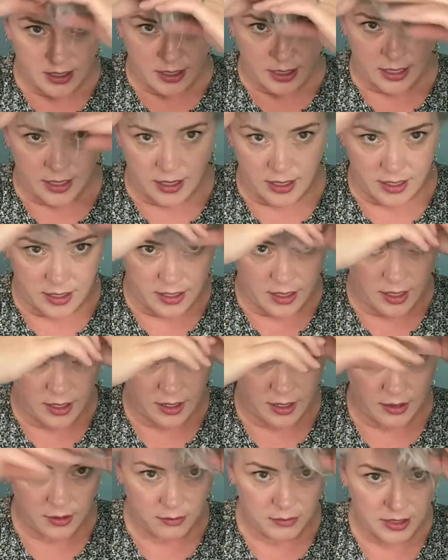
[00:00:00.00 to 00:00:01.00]
And
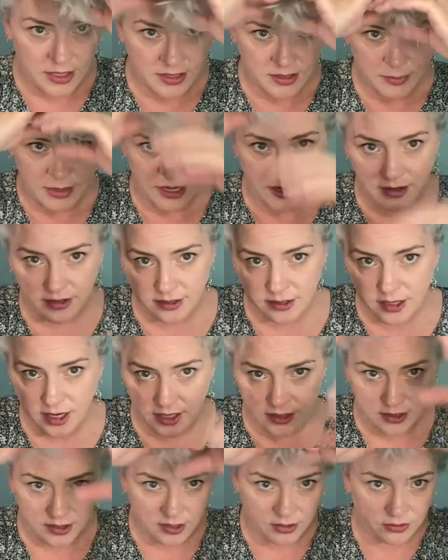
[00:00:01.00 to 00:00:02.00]
because my hair has
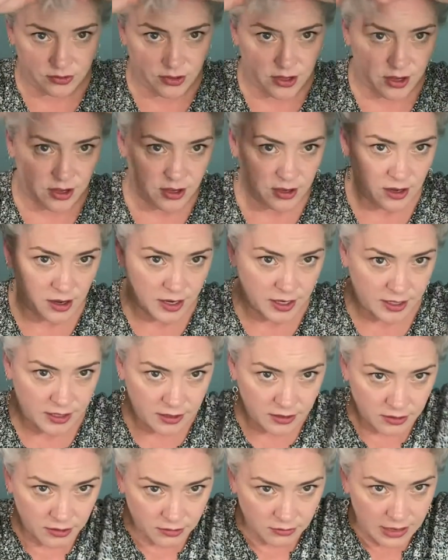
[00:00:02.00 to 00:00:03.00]
gotten so long, I
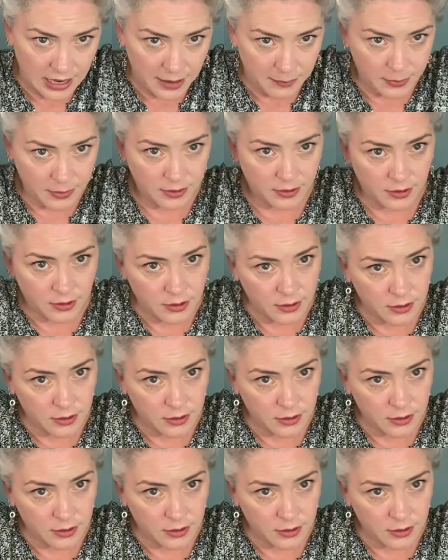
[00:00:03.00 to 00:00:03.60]
either wrap it